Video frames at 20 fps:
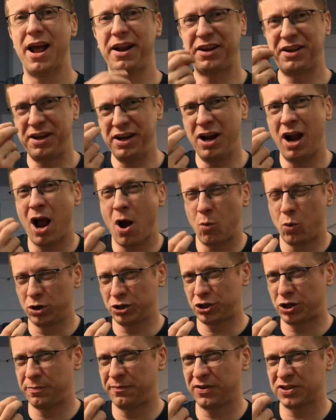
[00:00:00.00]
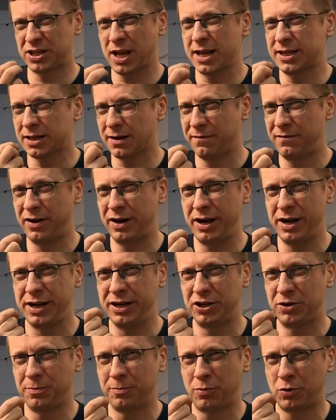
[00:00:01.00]
And here I want to emphasize a very
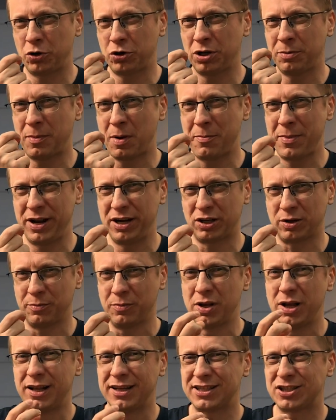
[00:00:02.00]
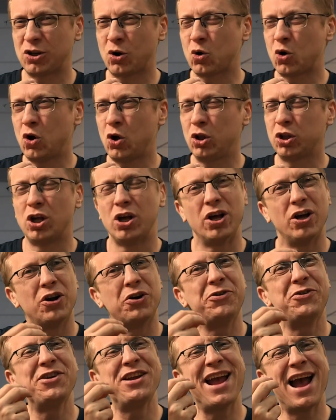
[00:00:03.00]
important momentum, so-called
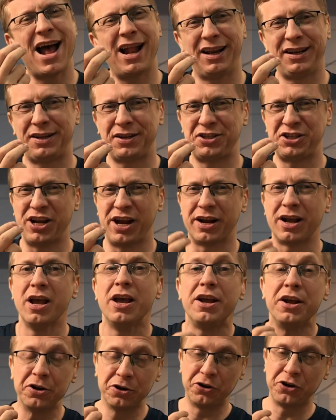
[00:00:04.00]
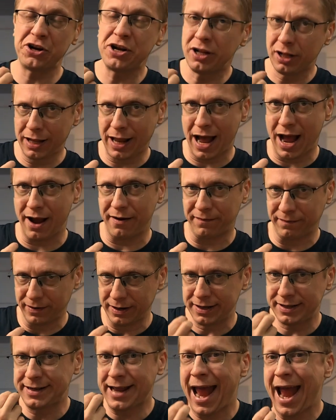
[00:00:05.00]
reality check. In real life,
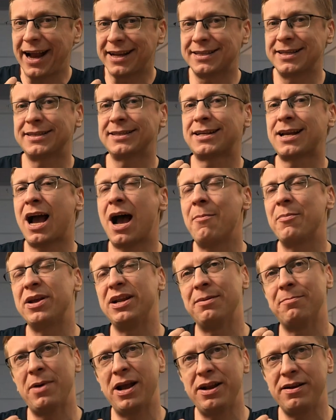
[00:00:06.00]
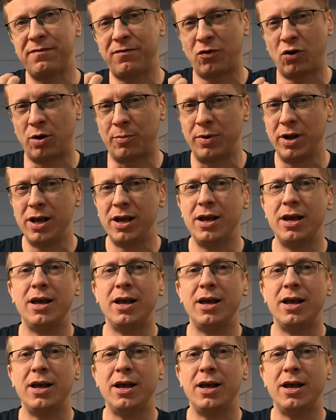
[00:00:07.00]
taxes come in many forms.